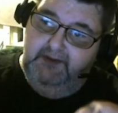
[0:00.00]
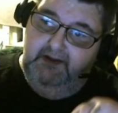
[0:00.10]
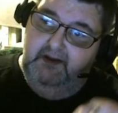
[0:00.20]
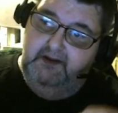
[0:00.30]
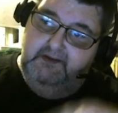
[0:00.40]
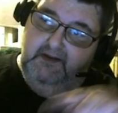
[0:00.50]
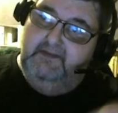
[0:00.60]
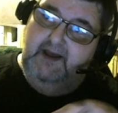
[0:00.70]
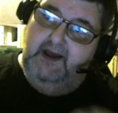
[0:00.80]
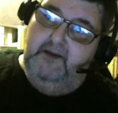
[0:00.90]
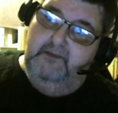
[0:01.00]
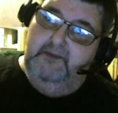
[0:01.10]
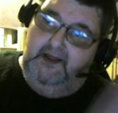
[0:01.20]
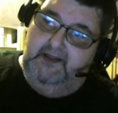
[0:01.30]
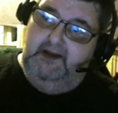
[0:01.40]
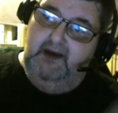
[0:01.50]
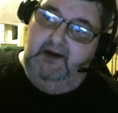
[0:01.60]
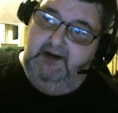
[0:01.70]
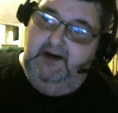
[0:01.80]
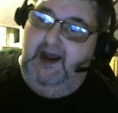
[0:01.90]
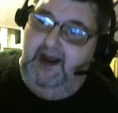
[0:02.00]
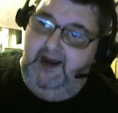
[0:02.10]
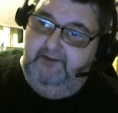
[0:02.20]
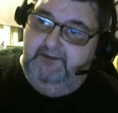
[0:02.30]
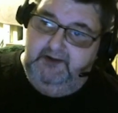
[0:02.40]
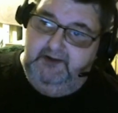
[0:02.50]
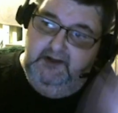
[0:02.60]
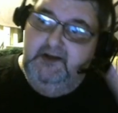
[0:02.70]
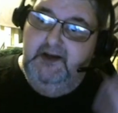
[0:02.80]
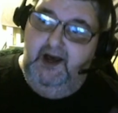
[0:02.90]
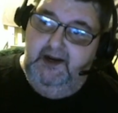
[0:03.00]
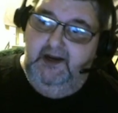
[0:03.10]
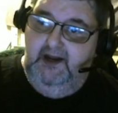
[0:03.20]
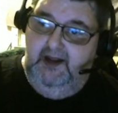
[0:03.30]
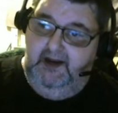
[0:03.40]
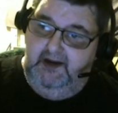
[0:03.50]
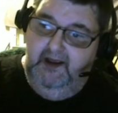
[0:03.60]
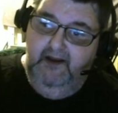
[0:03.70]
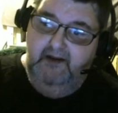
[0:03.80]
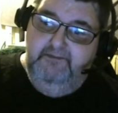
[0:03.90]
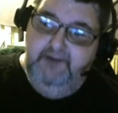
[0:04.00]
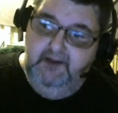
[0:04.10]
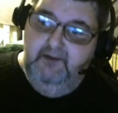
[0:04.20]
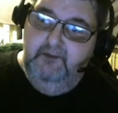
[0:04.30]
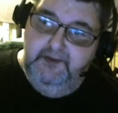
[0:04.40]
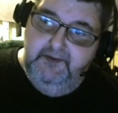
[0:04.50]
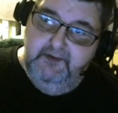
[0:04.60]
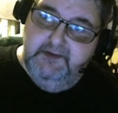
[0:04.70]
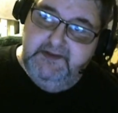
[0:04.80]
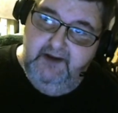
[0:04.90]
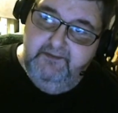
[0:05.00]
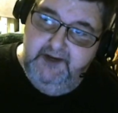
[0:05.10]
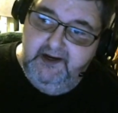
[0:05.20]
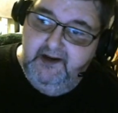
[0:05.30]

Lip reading: the stem and then cut it in half and gut it and fill it with your stuffing,